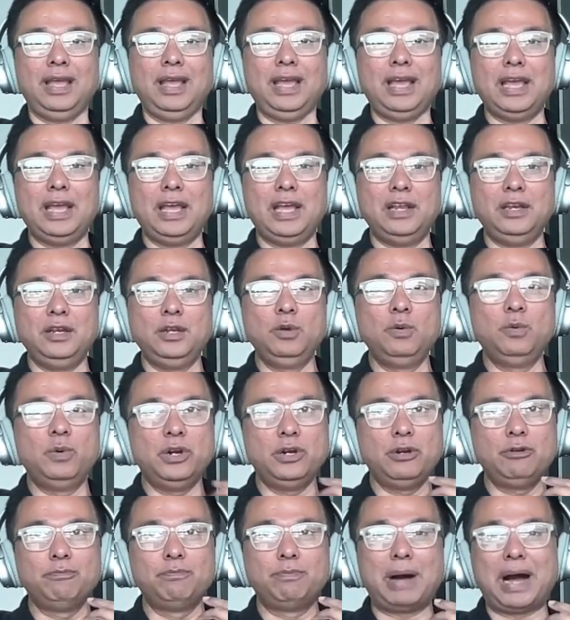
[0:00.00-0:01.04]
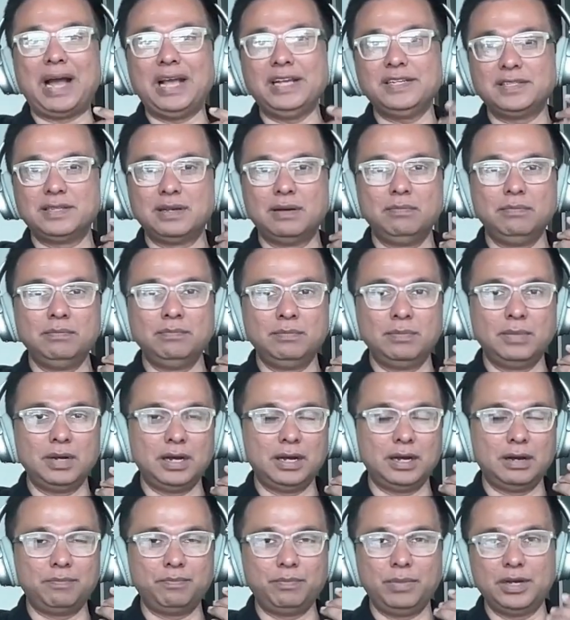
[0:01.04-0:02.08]
and you were to buy some
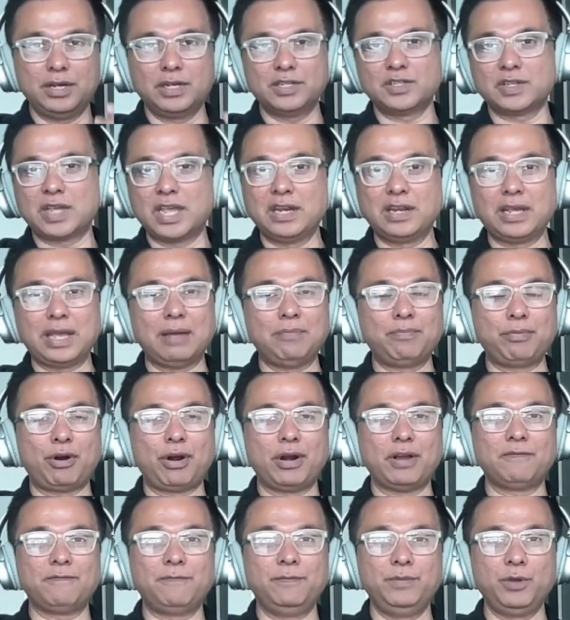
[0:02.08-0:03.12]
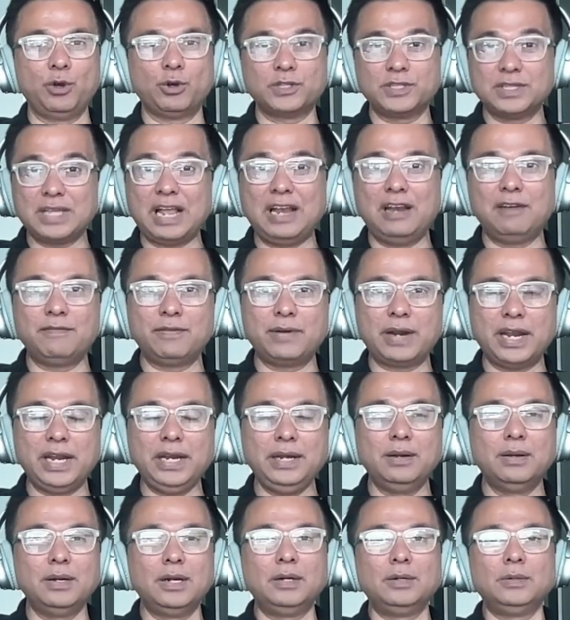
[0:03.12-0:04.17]
skincare product yourself, right?